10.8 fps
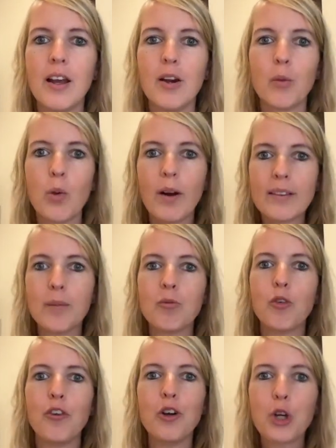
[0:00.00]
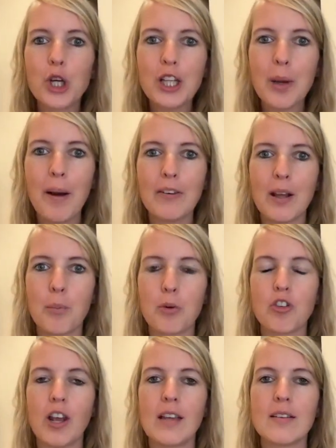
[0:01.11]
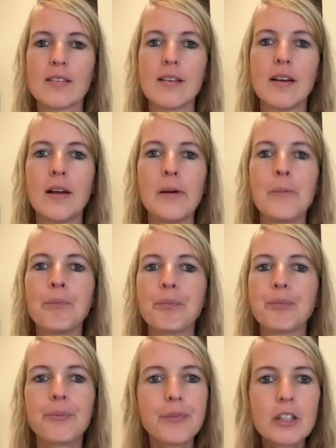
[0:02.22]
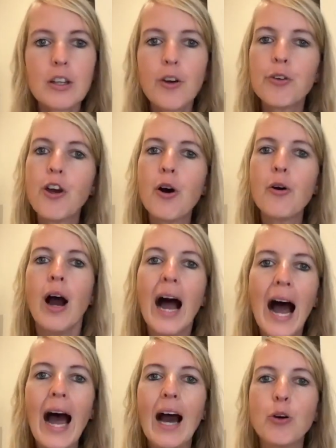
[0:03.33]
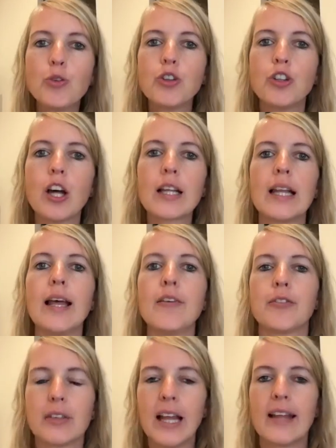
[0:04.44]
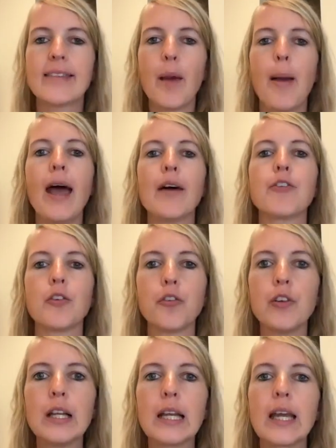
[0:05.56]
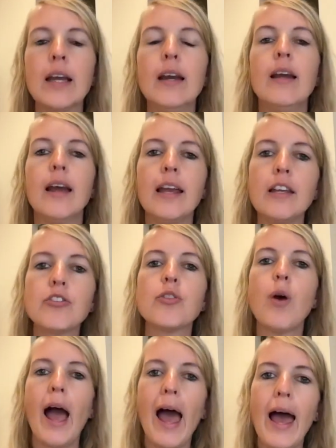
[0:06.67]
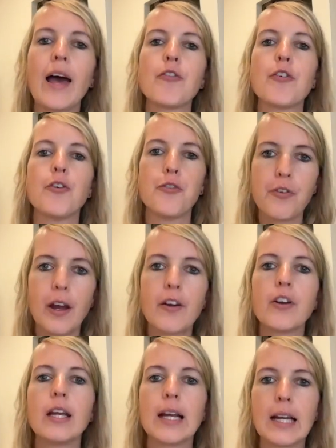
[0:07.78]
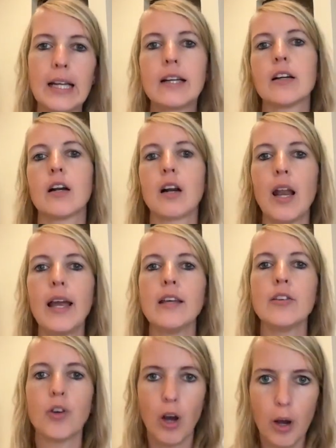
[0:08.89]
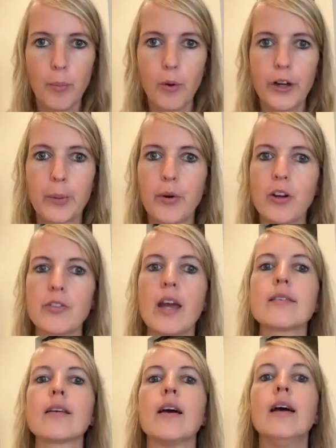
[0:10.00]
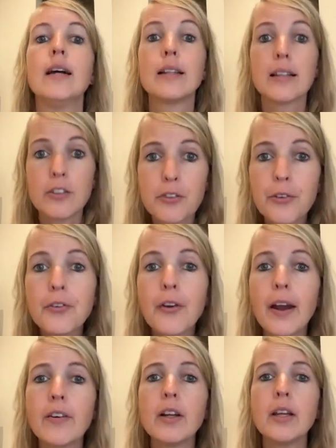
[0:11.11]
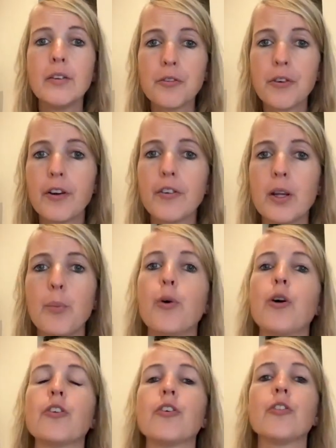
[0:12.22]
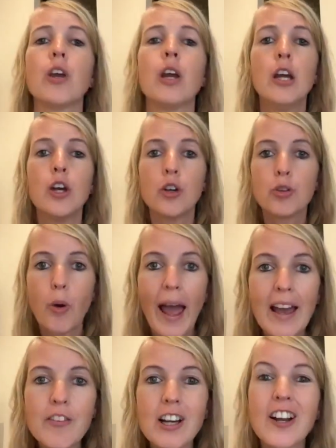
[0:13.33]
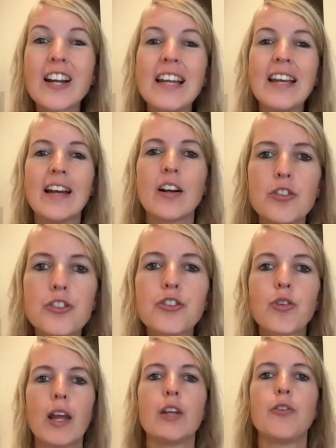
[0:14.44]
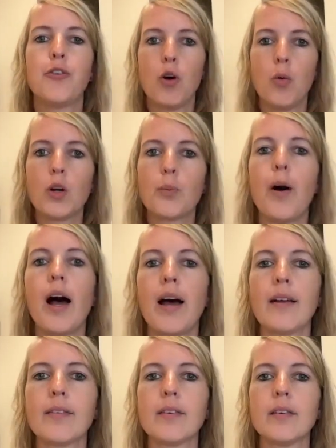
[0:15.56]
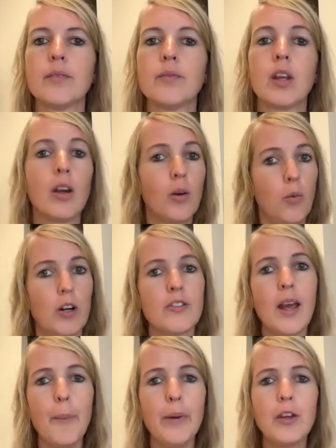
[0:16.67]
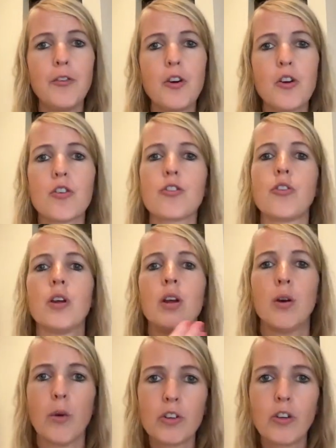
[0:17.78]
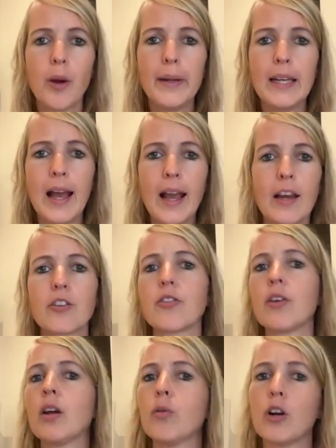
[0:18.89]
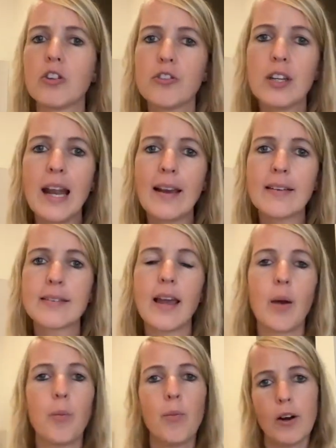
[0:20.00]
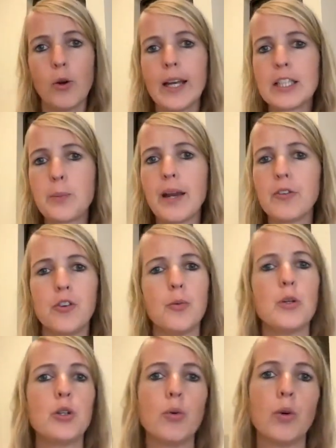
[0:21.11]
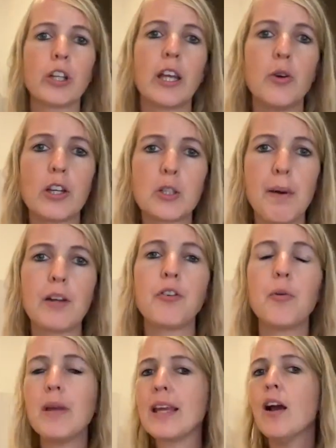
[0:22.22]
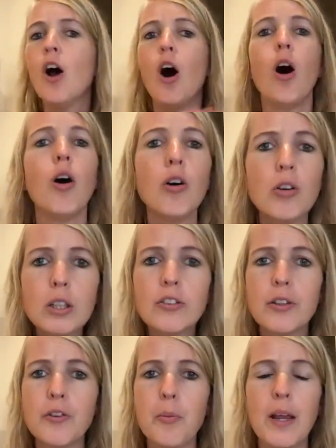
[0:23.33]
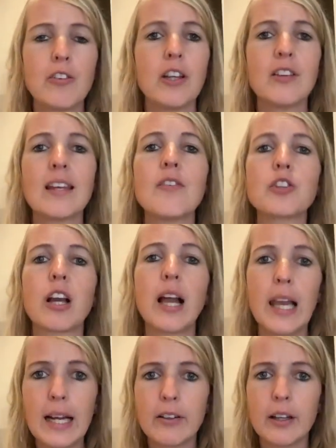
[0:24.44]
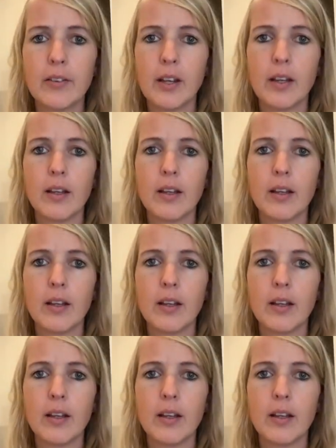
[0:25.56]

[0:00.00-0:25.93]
We want them to feel good about their purchase. So how to not let them have that feeling is to have a very clear client onboarding process. This is very, very important to have a clear, straightforward path. What is happening first? What is coming next? What is the next step? What do I expect from you? What can you expect from me? All this information, it gives clarity.